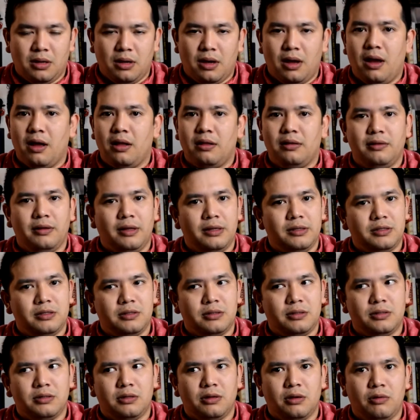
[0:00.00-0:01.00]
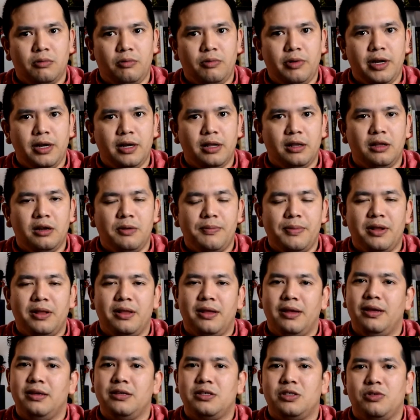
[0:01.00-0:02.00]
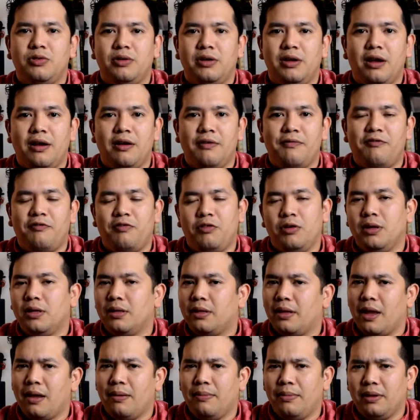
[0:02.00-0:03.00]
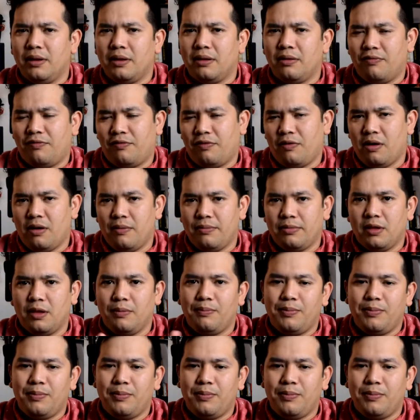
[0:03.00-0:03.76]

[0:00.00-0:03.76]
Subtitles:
let's read a little bit of the history of fruited lambic from the